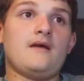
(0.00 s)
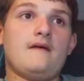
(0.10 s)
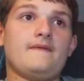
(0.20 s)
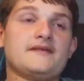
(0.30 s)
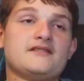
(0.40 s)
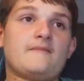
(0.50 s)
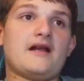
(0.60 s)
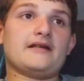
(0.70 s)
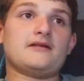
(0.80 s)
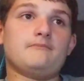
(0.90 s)
This
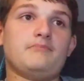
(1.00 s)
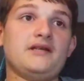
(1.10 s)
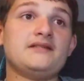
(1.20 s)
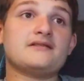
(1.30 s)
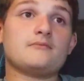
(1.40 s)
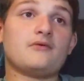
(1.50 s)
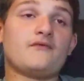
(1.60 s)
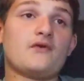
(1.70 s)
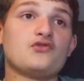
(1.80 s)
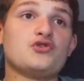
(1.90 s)
demonic beast
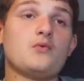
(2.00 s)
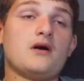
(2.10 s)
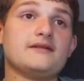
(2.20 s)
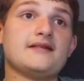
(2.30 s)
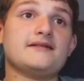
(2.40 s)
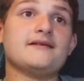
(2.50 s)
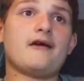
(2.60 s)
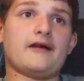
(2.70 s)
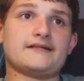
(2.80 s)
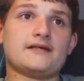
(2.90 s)
prefers to hunt at
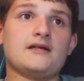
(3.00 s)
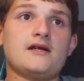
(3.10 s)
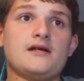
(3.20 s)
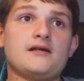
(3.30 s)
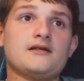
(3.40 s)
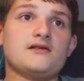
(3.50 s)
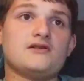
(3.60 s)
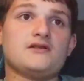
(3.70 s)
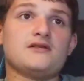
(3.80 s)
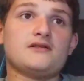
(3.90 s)
night,
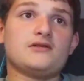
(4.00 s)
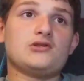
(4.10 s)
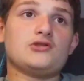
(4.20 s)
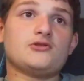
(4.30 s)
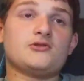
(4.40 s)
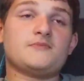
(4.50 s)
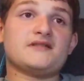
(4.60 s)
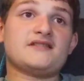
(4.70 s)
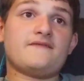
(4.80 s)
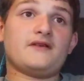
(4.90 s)

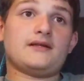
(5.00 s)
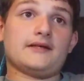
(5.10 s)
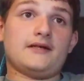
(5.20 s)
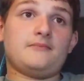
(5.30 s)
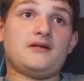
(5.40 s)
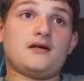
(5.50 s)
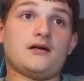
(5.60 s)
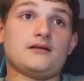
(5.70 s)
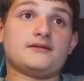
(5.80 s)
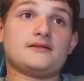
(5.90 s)
specifically
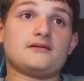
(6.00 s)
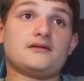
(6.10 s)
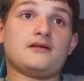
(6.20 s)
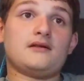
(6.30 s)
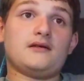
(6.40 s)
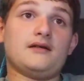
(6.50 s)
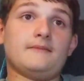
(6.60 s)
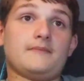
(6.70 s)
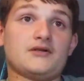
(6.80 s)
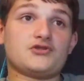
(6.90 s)
because
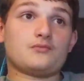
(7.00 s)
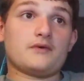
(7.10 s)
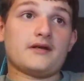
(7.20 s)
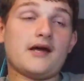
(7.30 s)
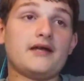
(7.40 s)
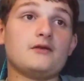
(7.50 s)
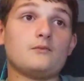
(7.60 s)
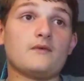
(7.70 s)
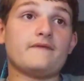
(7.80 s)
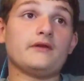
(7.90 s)
it must reunite
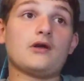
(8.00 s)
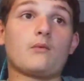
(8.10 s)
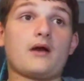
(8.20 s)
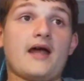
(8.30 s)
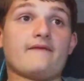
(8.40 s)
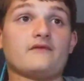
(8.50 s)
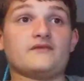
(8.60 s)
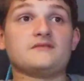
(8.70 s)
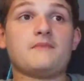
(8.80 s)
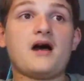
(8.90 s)
with the lower half of
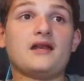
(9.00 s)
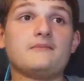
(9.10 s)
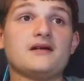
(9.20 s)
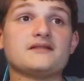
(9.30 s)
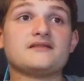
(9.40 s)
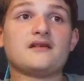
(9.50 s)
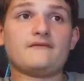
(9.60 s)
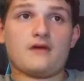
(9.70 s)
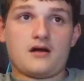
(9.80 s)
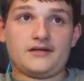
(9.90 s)
its body by
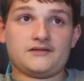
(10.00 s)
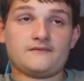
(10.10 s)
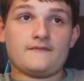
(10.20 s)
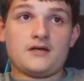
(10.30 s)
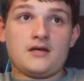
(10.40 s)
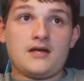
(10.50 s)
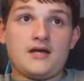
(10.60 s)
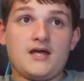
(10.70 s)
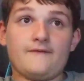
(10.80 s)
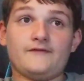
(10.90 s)
sunrise.
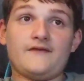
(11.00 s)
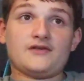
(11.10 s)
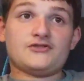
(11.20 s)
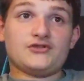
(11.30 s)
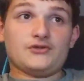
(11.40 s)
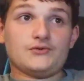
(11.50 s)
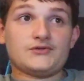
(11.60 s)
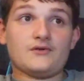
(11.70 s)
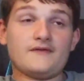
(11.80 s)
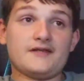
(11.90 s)
If it fails to do
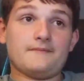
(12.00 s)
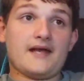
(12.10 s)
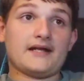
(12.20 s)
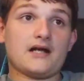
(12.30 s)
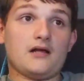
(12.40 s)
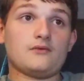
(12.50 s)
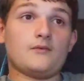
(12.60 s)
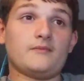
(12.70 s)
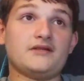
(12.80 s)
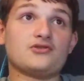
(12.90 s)
so, then the Manigala
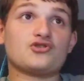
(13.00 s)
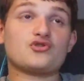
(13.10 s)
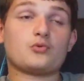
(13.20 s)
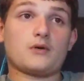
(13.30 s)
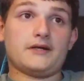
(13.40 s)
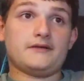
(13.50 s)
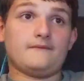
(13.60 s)
will be destroyed.